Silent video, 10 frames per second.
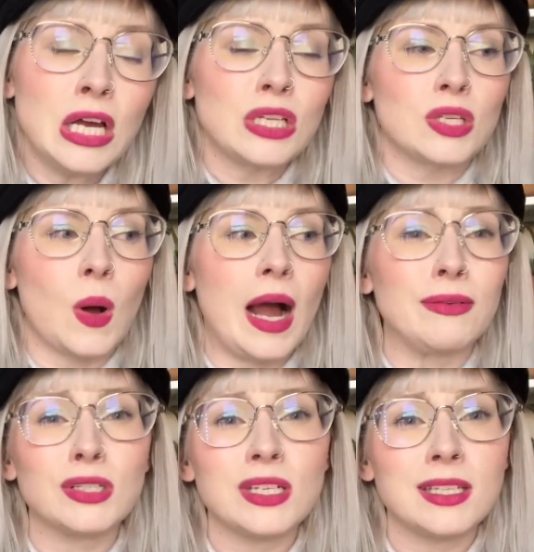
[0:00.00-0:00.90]
So I
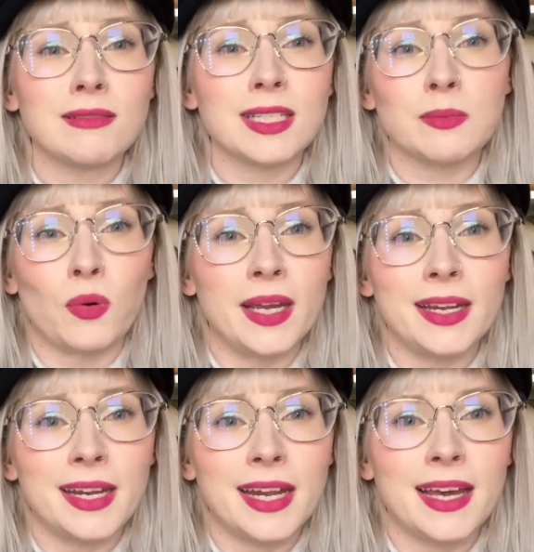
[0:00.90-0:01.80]
was just
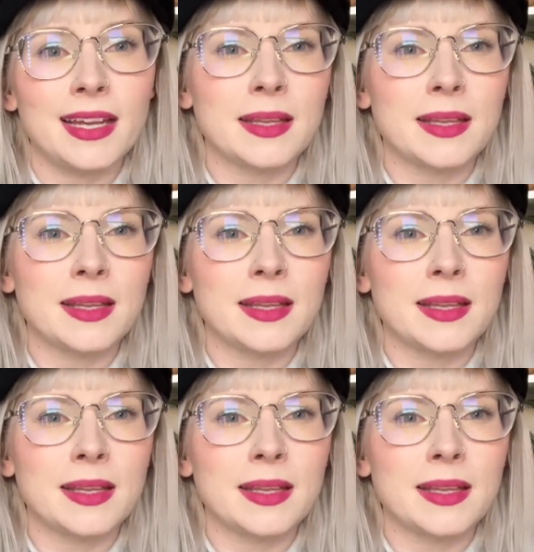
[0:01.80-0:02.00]
disappointed in it.